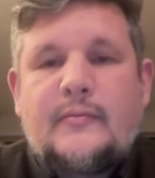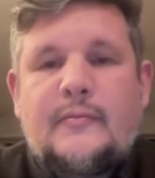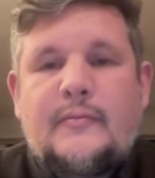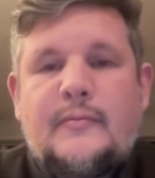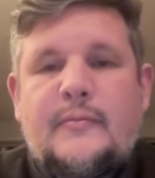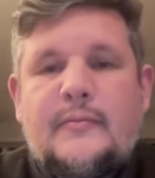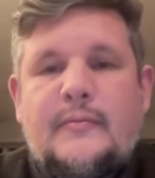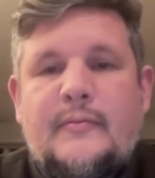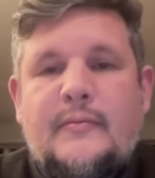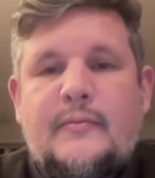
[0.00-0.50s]

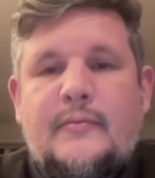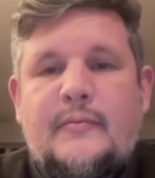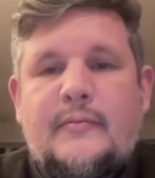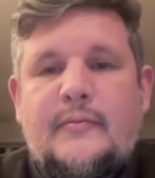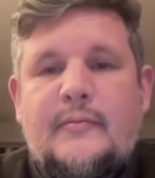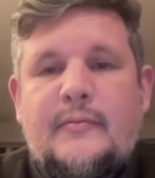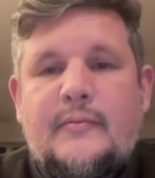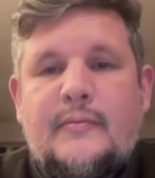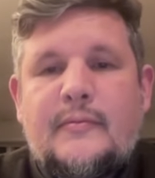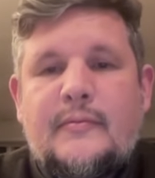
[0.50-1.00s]

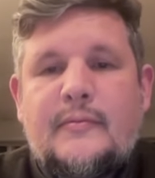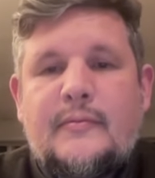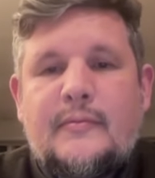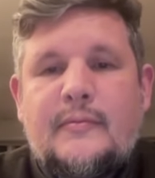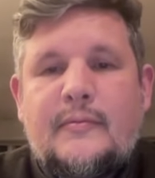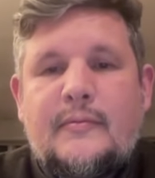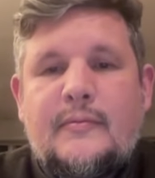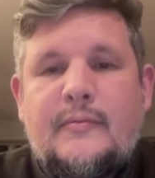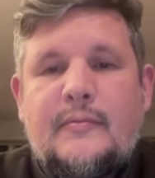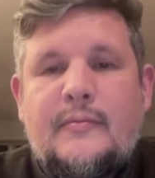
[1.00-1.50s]

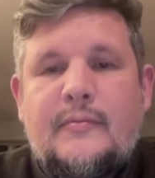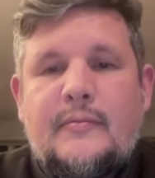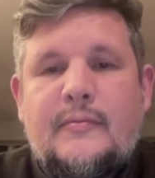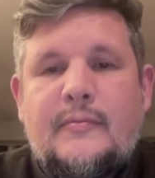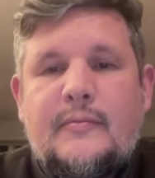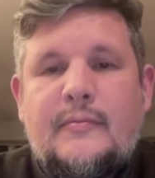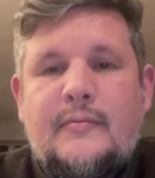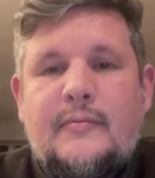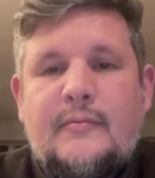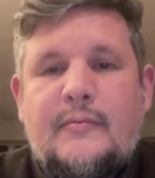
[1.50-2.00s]

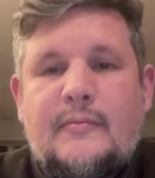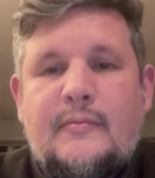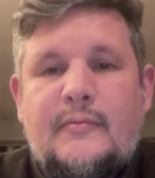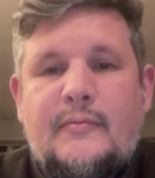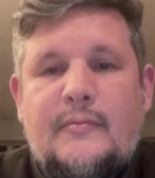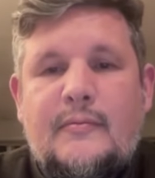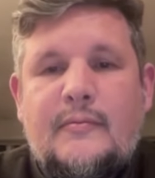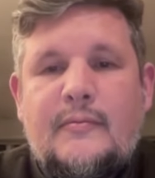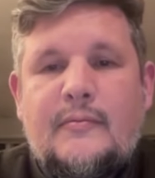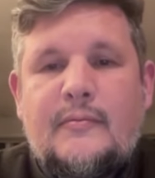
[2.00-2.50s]

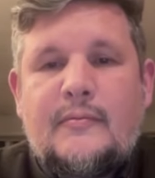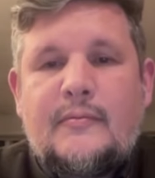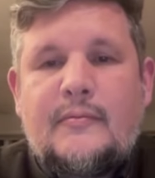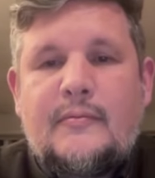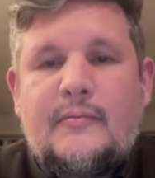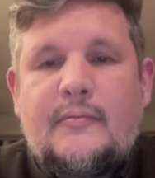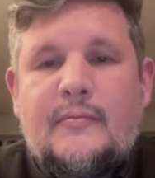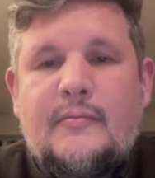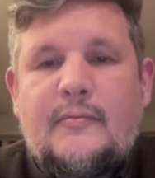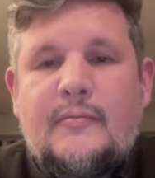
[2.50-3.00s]

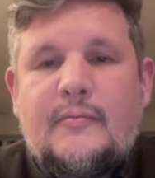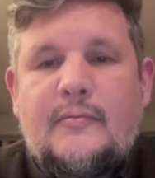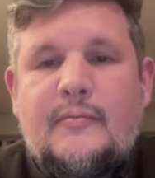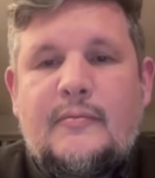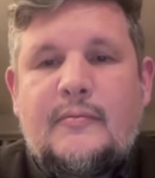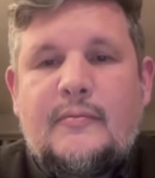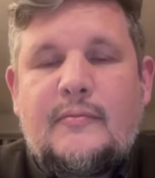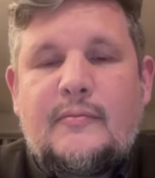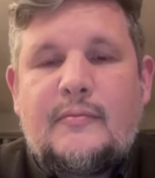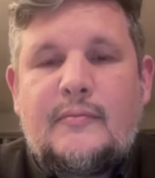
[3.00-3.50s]

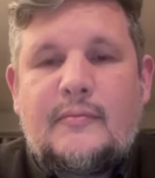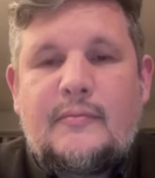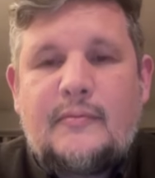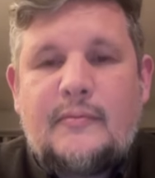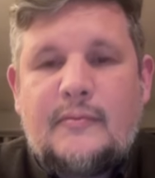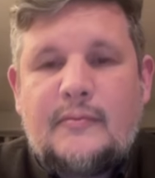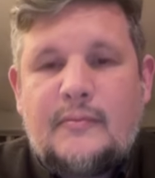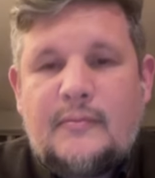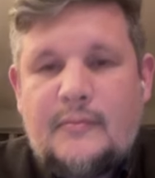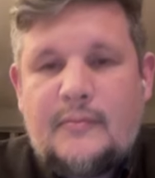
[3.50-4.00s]
(silent)